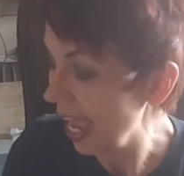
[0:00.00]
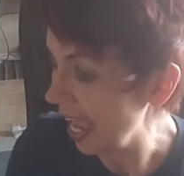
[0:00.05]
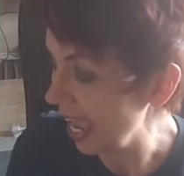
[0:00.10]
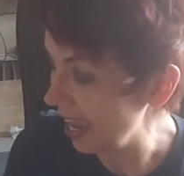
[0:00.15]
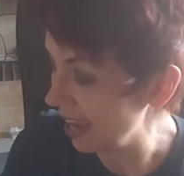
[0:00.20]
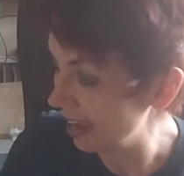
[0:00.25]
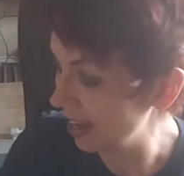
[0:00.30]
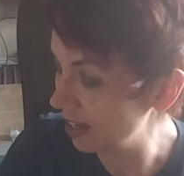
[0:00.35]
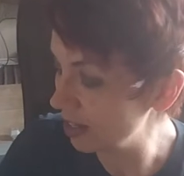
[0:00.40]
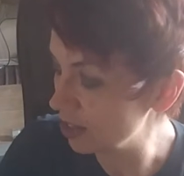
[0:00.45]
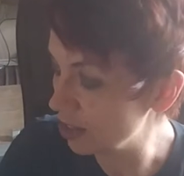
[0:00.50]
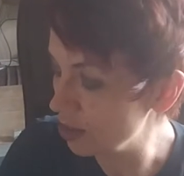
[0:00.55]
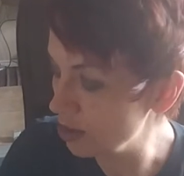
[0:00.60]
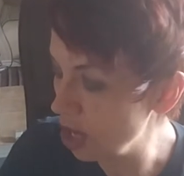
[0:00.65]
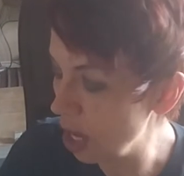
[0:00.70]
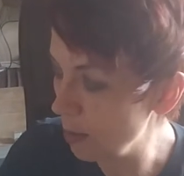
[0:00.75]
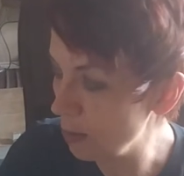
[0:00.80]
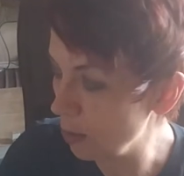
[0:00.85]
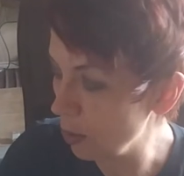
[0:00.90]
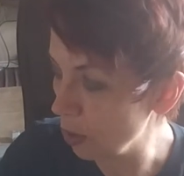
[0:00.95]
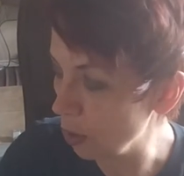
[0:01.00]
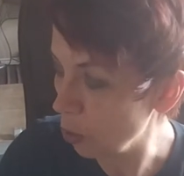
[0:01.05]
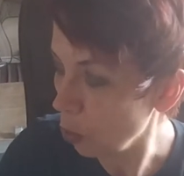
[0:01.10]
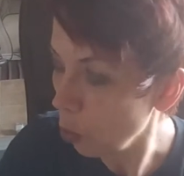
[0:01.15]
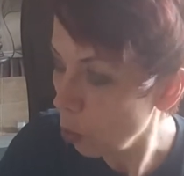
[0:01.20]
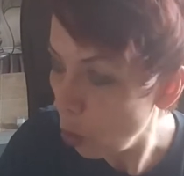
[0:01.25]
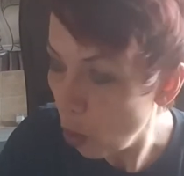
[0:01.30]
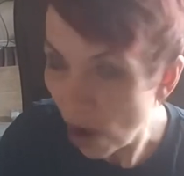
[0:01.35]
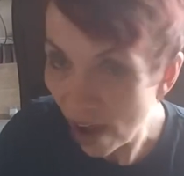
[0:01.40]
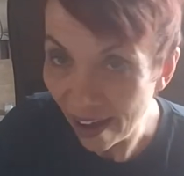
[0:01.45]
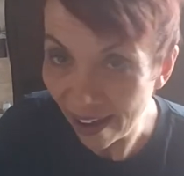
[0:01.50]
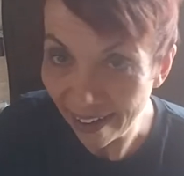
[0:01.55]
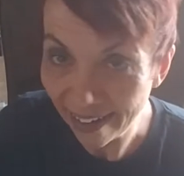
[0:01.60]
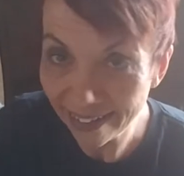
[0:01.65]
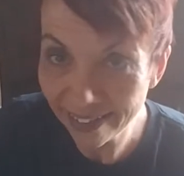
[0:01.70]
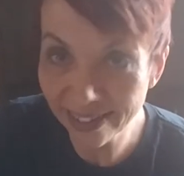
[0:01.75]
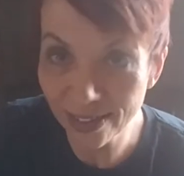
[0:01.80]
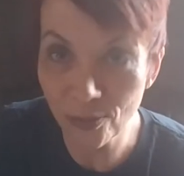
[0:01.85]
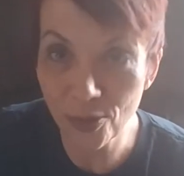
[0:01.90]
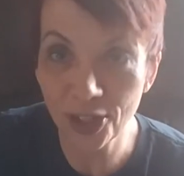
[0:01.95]
And number
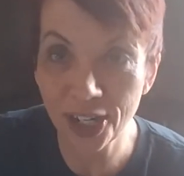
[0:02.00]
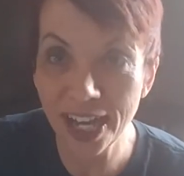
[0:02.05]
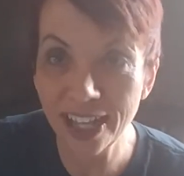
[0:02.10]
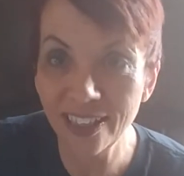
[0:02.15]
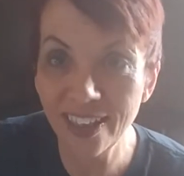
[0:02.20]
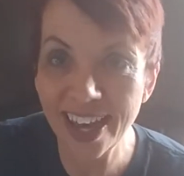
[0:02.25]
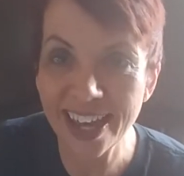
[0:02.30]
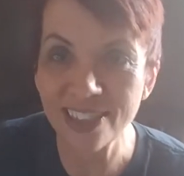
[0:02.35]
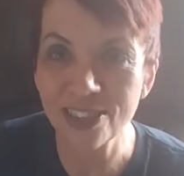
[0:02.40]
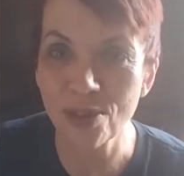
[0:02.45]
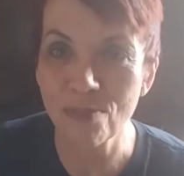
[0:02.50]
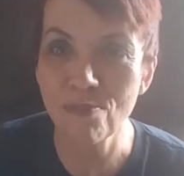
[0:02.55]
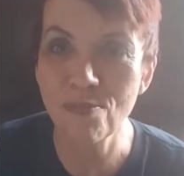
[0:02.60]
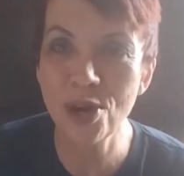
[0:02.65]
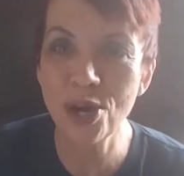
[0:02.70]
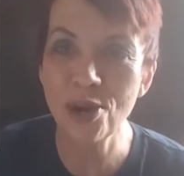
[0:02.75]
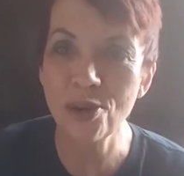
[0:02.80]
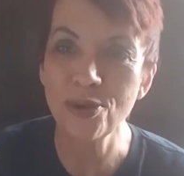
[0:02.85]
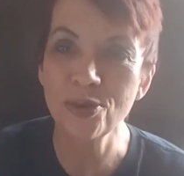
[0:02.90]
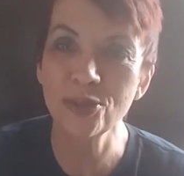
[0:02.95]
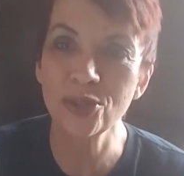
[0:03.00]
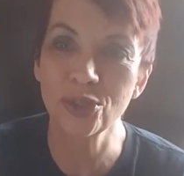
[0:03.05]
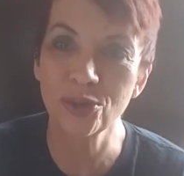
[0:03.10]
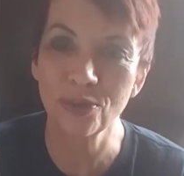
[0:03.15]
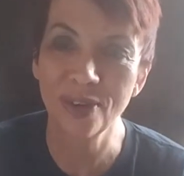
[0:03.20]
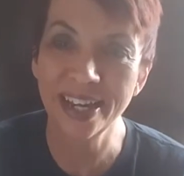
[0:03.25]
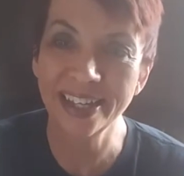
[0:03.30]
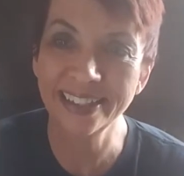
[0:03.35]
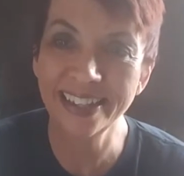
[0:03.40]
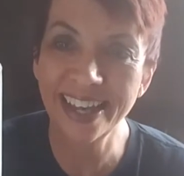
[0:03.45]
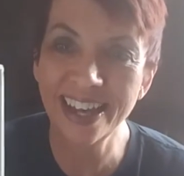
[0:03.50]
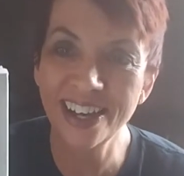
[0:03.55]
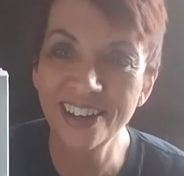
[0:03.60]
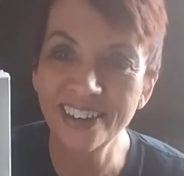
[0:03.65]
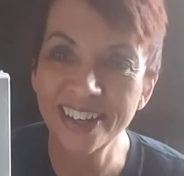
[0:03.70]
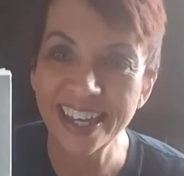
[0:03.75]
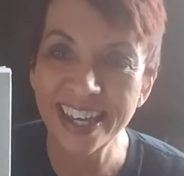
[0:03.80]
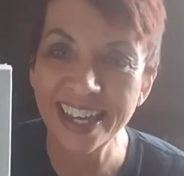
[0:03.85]
one, the one I like the most right now